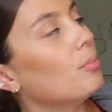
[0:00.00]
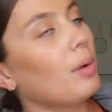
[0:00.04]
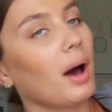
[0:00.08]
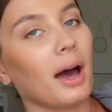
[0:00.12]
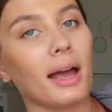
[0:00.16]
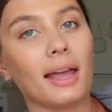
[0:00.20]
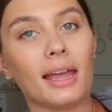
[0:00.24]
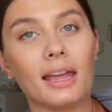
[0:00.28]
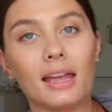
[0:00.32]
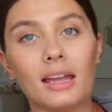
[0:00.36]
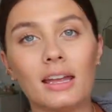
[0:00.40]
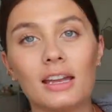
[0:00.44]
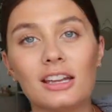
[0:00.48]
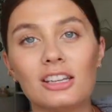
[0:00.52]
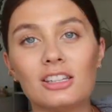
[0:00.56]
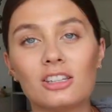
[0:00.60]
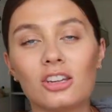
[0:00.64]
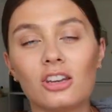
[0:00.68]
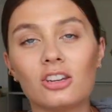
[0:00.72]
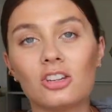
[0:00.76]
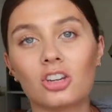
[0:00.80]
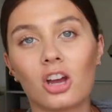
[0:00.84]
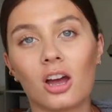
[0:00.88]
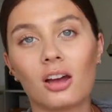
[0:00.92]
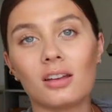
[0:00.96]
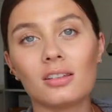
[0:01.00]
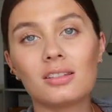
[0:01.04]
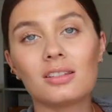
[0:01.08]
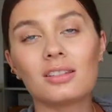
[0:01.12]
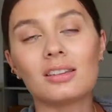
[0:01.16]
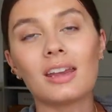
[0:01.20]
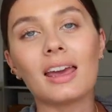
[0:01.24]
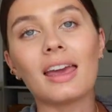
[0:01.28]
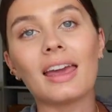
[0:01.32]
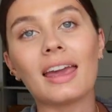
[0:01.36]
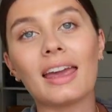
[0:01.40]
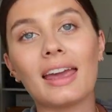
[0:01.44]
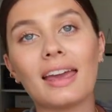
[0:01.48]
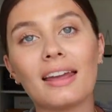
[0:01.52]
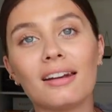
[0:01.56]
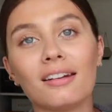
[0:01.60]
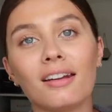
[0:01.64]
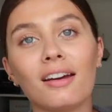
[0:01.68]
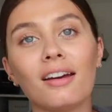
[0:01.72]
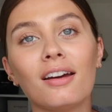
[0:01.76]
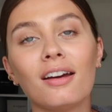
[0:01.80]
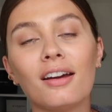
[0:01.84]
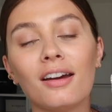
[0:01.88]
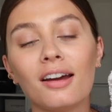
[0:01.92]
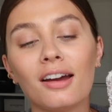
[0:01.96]
but it is just
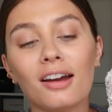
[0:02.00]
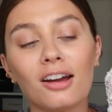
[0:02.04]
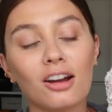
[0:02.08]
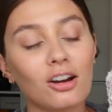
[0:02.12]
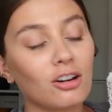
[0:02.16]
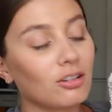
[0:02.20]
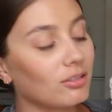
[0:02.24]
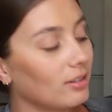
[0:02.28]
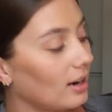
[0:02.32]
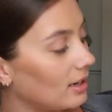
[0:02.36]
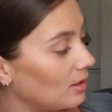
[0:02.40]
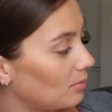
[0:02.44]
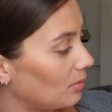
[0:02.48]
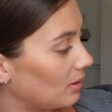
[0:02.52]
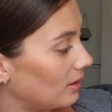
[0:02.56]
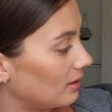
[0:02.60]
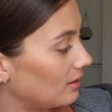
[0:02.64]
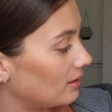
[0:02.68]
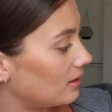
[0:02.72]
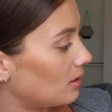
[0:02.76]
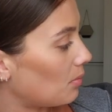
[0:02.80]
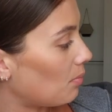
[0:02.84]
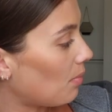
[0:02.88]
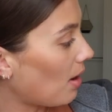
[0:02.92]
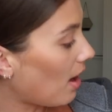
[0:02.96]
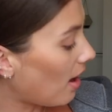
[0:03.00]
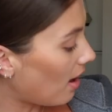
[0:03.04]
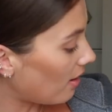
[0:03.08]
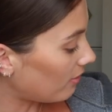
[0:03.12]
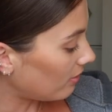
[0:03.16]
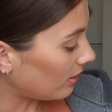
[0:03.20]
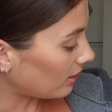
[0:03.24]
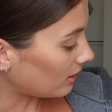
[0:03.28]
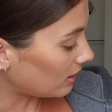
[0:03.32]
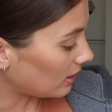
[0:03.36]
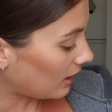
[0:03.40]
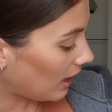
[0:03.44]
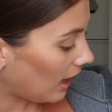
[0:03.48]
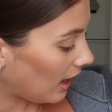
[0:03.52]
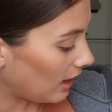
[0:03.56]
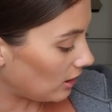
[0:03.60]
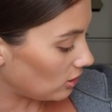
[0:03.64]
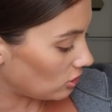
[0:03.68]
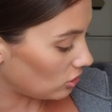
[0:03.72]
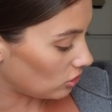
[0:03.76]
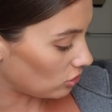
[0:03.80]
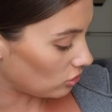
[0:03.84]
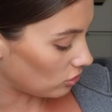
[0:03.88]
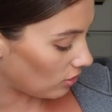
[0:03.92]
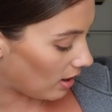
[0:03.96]
incredible. It's the perfect
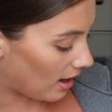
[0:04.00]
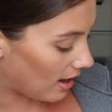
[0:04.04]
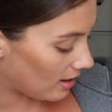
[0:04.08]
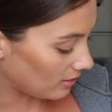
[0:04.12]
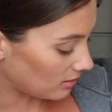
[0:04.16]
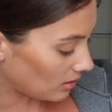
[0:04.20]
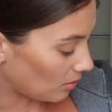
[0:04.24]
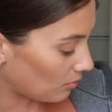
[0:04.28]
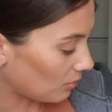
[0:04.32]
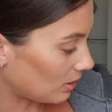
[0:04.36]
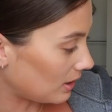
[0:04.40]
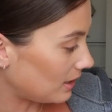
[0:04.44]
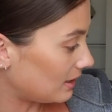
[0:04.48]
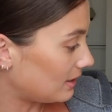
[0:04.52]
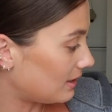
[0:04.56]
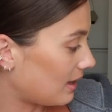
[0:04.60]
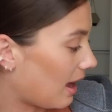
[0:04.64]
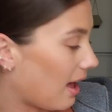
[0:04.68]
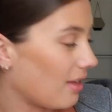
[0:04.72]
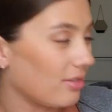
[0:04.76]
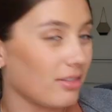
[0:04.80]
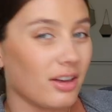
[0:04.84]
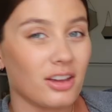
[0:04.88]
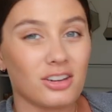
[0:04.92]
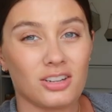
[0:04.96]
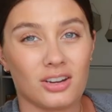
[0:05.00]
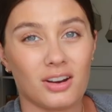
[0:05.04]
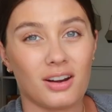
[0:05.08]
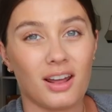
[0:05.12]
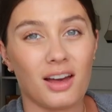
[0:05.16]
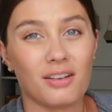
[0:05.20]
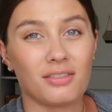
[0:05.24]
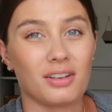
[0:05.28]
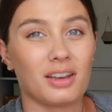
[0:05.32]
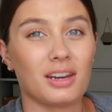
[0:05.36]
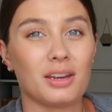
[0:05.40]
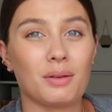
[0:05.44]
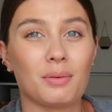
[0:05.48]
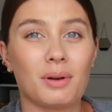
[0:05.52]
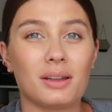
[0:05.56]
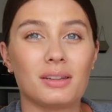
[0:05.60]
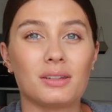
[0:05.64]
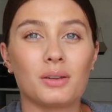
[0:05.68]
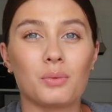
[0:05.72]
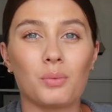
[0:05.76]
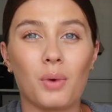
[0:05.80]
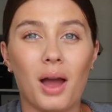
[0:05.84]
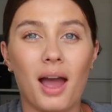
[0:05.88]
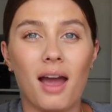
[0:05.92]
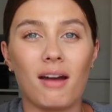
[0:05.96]
occasion dress. I'm really sad that I don't have anywhere
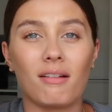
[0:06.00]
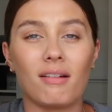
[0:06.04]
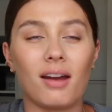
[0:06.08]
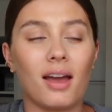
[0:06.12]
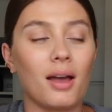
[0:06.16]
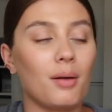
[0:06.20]
to wear